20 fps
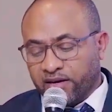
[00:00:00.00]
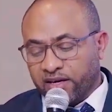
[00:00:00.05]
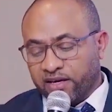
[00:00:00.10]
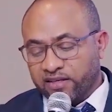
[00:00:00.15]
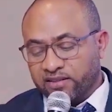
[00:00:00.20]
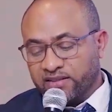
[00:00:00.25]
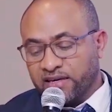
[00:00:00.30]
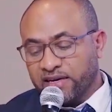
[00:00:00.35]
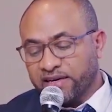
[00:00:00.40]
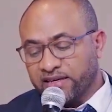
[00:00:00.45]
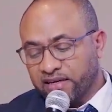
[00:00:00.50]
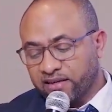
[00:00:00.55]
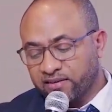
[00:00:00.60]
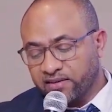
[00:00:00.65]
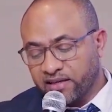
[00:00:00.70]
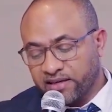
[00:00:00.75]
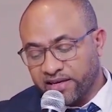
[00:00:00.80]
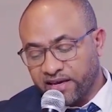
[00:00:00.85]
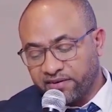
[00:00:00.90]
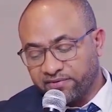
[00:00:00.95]
He's
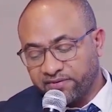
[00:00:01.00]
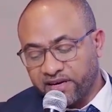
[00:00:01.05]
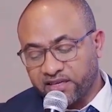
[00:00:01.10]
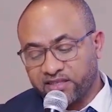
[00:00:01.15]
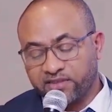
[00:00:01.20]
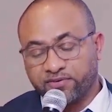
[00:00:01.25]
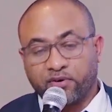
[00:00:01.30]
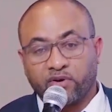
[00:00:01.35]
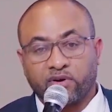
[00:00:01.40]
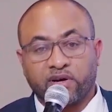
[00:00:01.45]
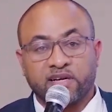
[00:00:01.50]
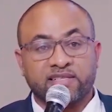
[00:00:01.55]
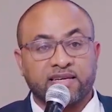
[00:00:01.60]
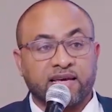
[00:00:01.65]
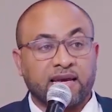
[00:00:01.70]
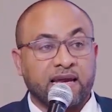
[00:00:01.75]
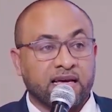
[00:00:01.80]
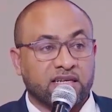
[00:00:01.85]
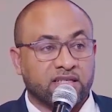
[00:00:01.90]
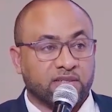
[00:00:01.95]
leading the DFS for
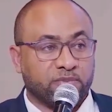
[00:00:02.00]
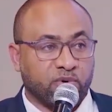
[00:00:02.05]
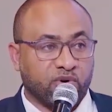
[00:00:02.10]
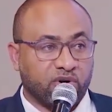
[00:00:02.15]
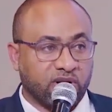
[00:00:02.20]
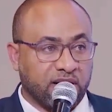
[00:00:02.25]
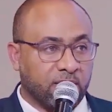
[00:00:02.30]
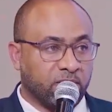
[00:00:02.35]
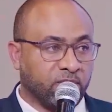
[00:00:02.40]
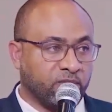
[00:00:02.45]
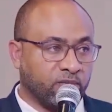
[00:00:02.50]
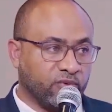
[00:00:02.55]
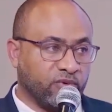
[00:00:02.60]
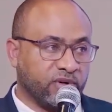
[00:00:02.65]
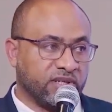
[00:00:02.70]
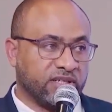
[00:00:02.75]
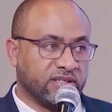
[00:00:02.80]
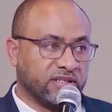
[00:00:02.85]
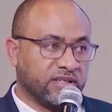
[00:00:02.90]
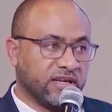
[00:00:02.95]
Resilience program
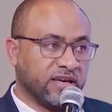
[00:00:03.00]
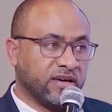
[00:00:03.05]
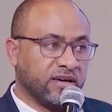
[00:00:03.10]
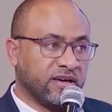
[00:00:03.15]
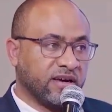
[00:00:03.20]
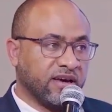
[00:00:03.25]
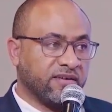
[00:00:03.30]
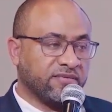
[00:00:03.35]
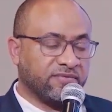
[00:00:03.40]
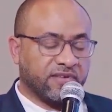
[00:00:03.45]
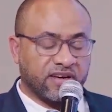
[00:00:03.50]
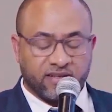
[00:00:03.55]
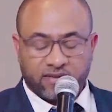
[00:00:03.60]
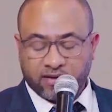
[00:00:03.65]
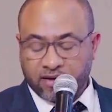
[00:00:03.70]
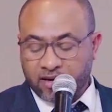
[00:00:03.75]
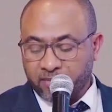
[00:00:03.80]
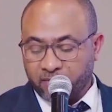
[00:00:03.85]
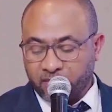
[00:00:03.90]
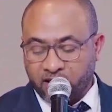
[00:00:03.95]
with
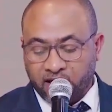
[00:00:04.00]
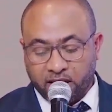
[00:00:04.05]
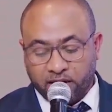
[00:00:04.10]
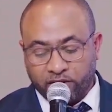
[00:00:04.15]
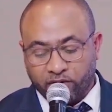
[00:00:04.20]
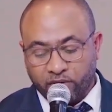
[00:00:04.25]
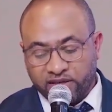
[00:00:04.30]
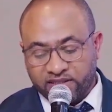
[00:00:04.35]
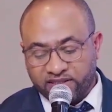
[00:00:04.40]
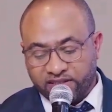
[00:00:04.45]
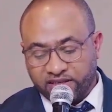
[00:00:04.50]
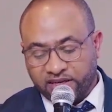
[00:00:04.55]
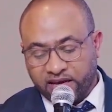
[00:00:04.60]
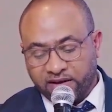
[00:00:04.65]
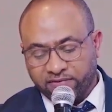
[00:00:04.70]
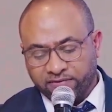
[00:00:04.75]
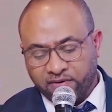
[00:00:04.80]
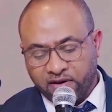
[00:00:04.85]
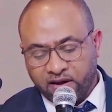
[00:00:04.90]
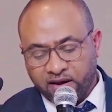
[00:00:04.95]

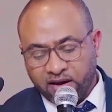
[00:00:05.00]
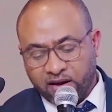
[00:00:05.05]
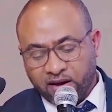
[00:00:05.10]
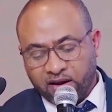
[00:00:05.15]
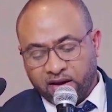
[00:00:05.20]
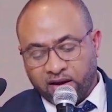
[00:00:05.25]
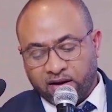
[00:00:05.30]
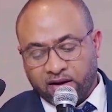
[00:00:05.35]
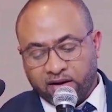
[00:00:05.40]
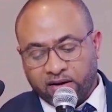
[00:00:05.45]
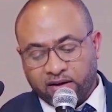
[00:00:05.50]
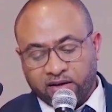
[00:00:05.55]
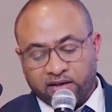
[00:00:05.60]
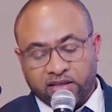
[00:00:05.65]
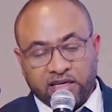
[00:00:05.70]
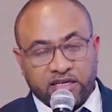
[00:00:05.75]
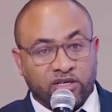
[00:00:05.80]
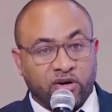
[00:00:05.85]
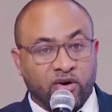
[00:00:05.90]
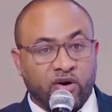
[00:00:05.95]
UNCDF.
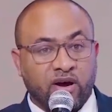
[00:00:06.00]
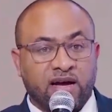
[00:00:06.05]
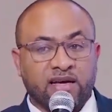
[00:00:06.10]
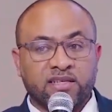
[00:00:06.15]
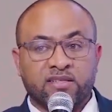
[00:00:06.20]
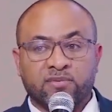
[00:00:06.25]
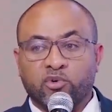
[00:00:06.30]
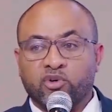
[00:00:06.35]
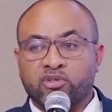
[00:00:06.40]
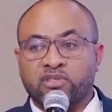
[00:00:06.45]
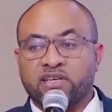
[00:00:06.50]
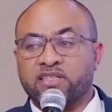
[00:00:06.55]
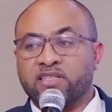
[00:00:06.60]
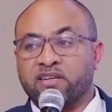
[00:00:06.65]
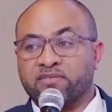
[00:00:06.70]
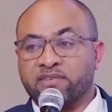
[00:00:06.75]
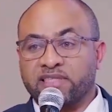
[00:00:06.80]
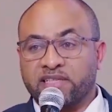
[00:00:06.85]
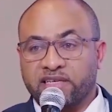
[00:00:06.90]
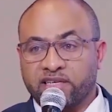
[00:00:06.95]
Endeshaw has more
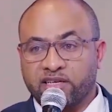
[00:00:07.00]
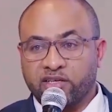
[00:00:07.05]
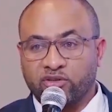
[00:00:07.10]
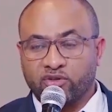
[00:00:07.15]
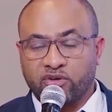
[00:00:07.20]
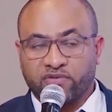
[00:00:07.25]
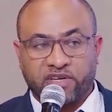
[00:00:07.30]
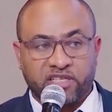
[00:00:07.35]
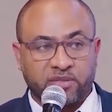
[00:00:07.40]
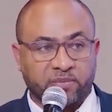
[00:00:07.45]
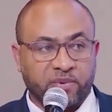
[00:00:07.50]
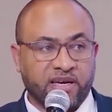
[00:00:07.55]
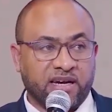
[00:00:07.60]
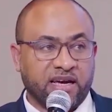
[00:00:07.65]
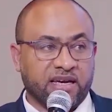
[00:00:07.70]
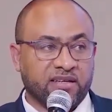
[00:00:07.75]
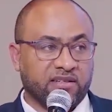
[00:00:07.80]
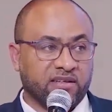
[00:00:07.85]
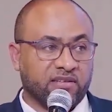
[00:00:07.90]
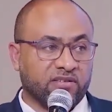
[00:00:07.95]
than 17 years of
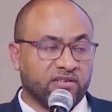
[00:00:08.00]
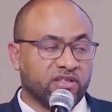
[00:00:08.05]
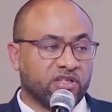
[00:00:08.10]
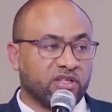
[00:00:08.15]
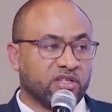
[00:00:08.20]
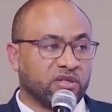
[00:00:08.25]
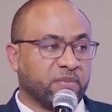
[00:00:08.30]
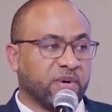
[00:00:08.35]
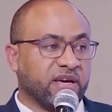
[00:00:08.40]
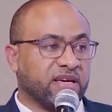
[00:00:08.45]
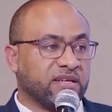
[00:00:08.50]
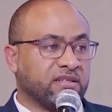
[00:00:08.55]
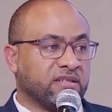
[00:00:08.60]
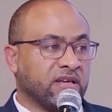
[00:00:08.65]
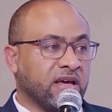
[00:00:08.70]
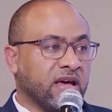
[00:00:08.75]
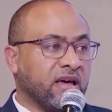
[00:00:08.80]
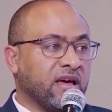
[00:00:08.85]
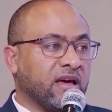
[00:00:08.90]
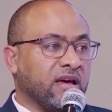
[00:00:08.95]
experience in this
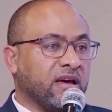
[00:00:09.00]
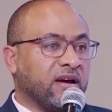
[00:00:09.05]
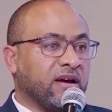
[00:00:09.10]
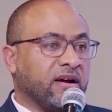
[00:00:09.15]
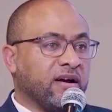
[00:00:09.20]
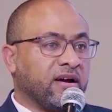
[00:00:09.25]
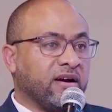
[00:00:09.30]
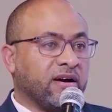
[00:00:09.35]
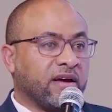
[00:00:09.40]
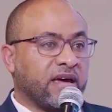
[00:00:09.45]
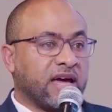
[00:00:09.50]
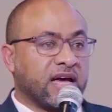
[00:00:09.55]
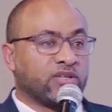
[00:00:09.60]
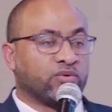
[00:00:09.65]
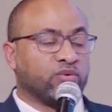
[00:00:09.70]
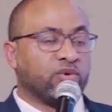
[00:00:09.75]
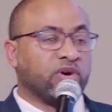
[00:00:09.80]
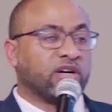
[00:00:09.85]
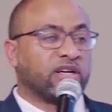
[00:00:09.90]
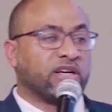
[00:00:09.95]
space. He
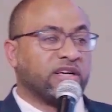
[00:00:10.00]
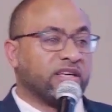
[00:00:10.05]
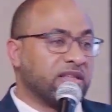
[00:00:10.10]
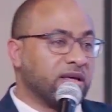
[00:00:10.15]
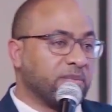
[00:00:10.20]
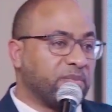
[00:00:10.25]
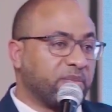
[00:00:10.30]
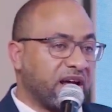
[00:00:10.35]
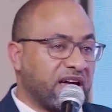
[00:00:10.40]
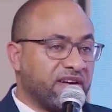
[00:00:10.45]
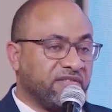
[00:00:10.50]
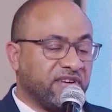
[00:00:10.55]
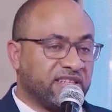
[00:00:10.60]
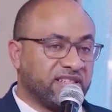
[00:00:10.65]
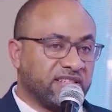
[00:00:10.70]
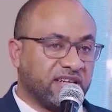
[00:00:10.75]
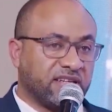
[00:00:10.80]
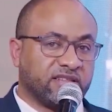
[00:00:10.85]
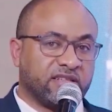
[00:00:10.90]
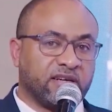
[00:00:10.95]
has worked in the
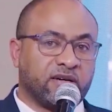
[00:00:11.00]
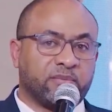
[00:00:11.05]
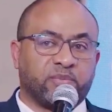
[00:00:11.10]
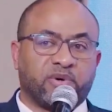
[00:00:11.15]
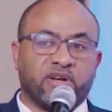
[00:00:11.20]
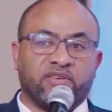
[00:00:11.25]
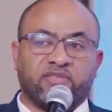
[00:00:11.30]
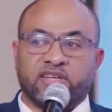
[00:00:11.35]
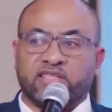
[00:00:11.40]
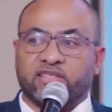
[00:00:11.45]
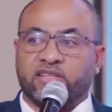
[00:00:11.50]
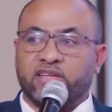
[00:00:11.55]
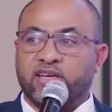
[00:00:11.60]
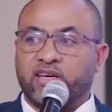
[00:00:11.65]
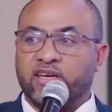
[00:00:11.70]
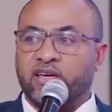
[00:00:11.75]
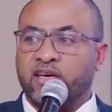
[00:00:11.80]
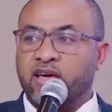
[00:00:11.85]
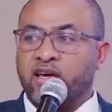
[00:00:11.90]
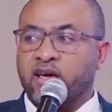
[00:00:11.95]
private sector
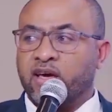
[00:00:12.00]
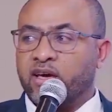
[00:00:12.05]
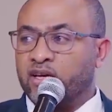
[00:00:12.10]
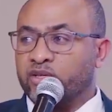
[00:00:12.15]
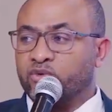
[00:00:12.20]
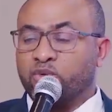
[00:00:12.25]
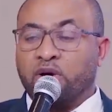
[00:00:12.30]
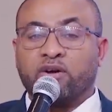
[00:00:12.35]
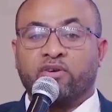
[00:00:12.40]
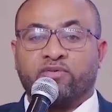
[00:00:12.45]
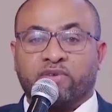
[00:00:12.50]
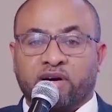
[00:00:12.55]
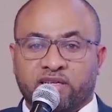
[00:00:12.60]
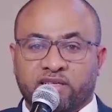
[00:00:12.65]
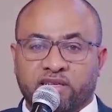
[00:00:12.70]
previously. He's one of